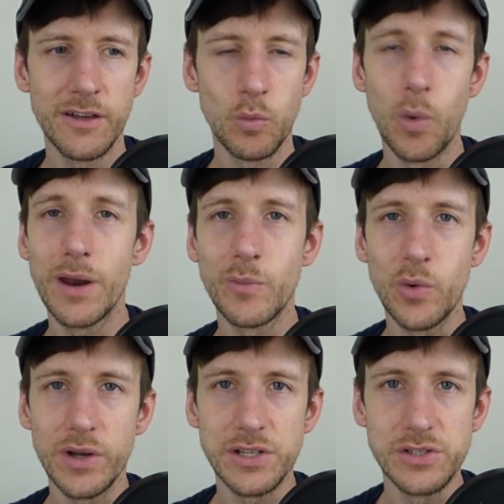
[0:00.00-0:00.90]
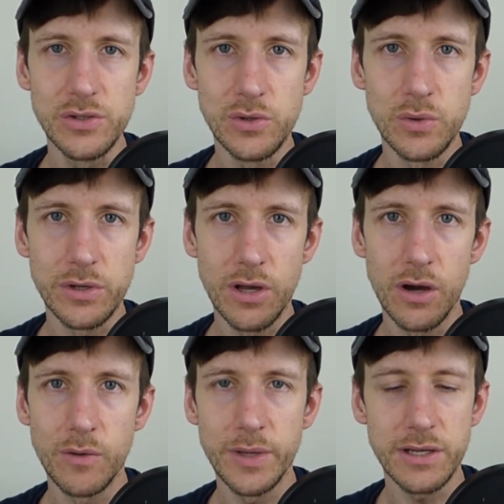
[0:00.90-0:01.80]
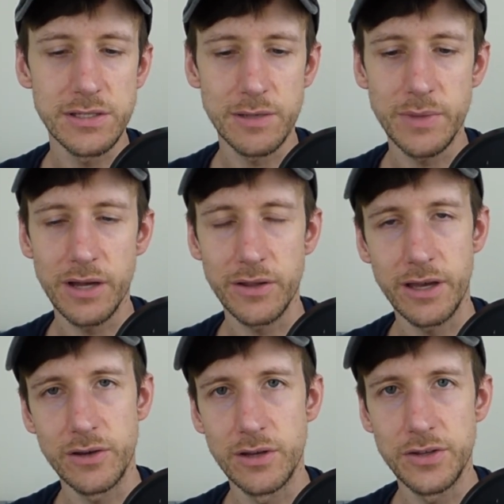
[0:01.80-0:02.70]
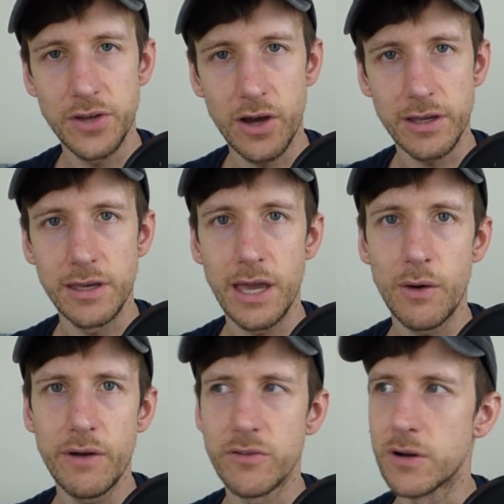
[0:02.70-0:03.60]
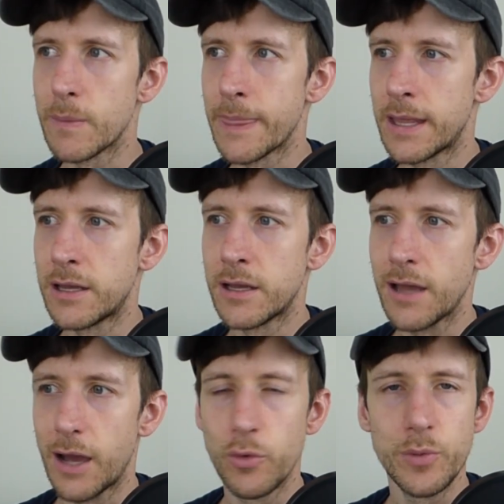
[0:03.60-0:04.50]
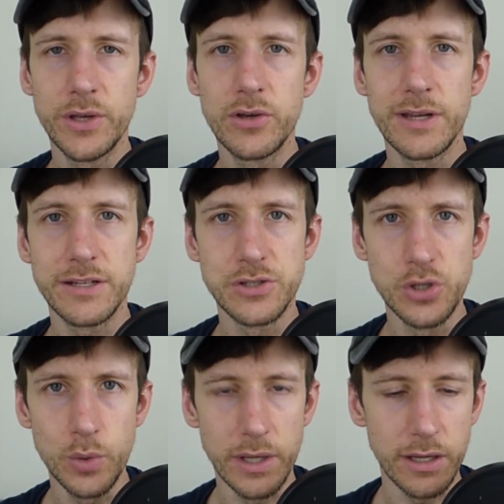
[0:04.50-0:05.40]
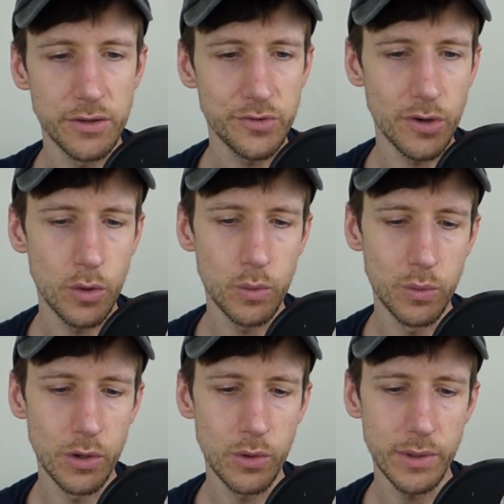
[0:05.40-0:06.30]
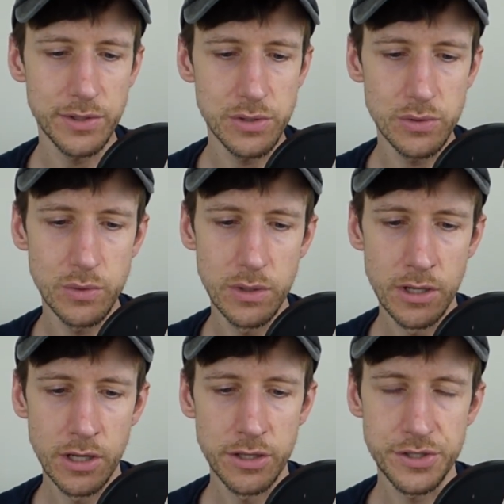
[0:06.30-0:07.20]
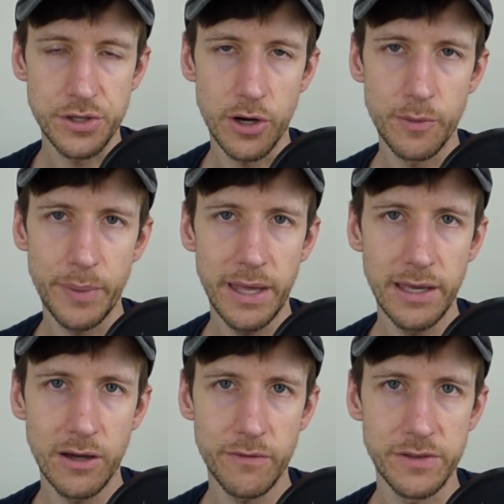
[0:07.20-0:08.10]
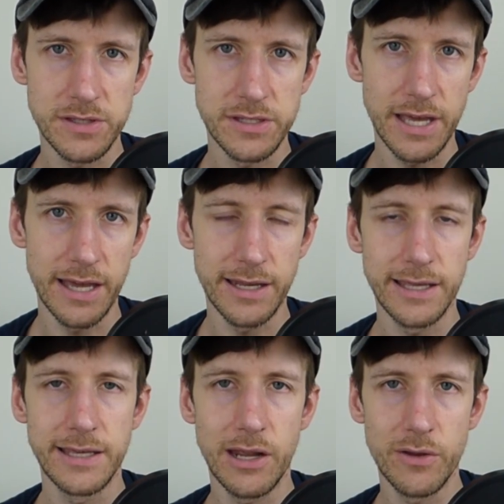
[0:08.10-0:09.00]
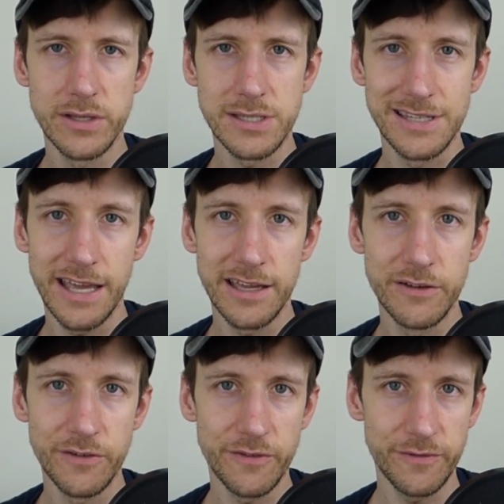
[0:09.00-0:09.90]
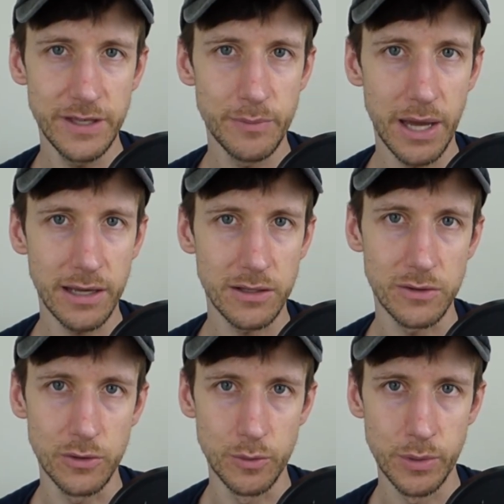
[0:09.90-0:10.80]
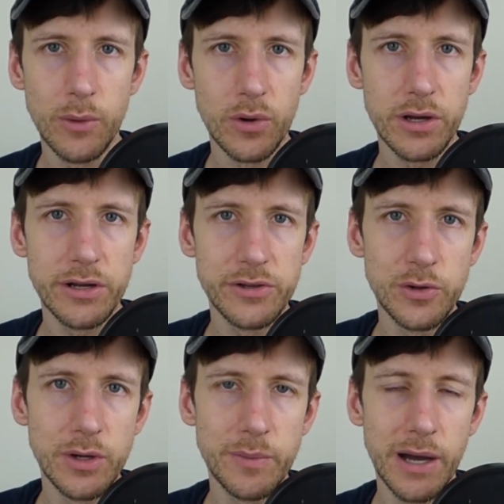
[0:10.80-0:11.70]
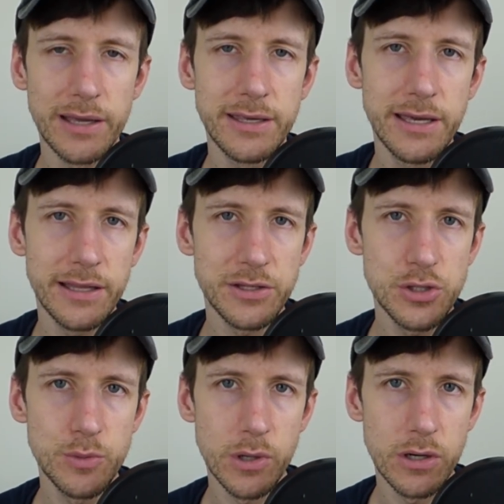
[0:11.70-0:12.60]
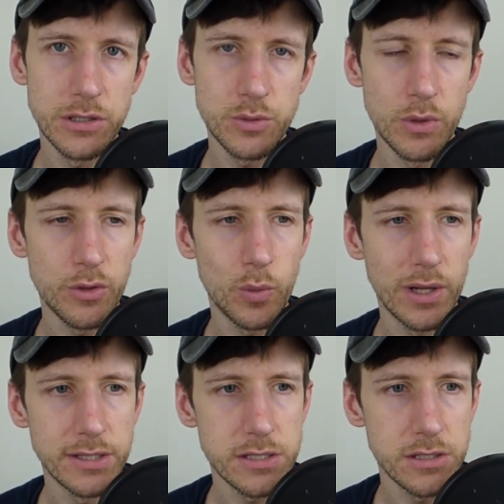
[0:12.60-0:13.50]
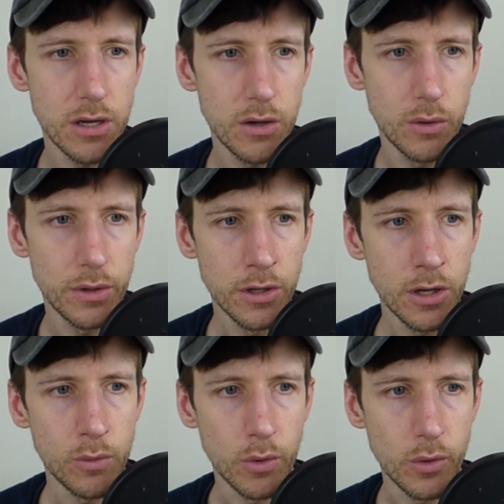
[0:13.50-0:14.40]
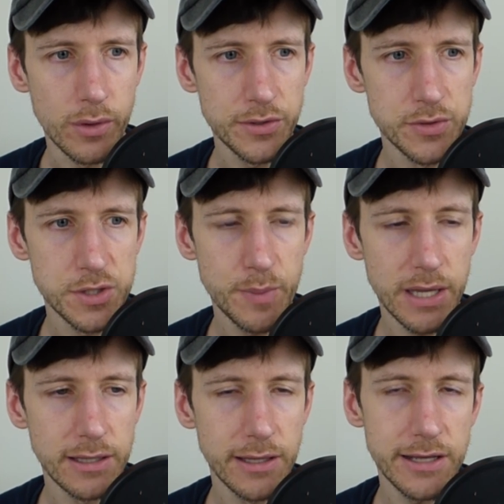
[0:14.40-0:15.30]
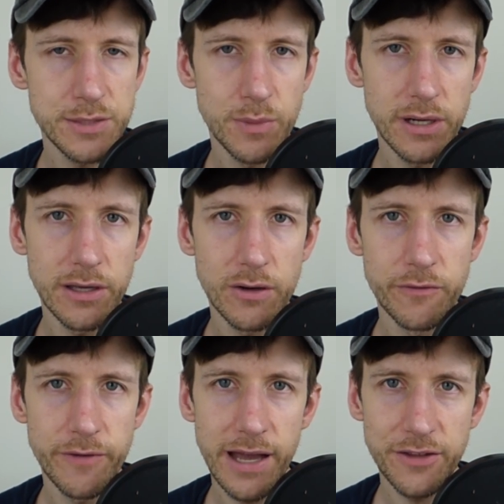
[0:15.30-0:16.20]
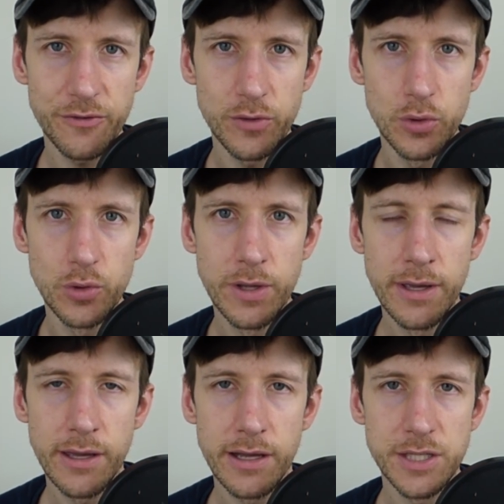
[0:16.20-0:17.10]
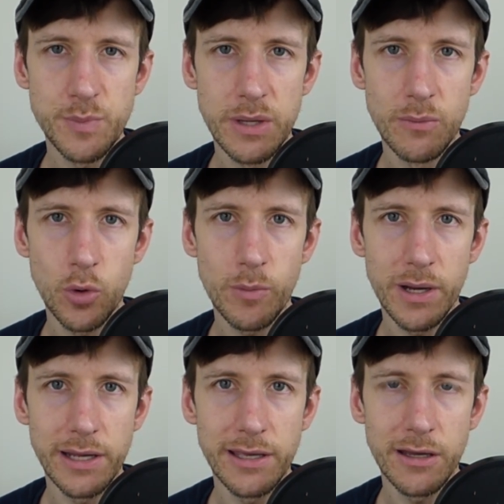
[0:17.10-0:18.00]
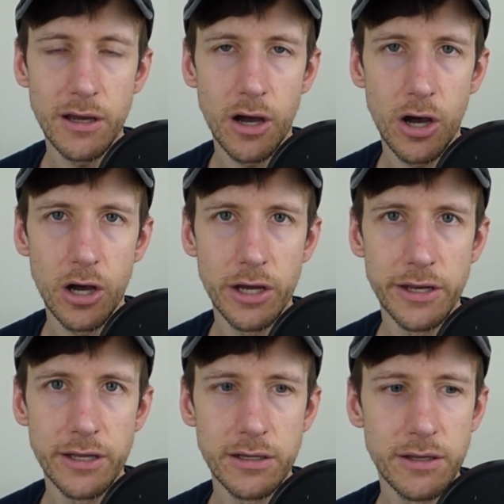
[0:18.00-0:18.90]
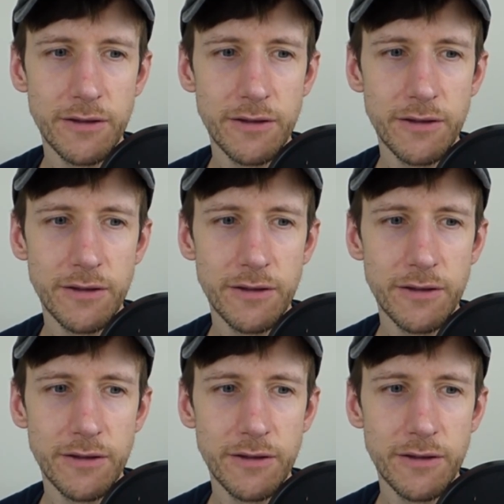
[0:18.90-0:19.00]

what I'm going to do. No, because I'm not that good at talking. However, I will be good at doing. So we're going to start paying off this debt and get out of this negative feedback loop. And we're going to do it by killing two birds with one stone. We're going to spend less money on fast food and spend more money on...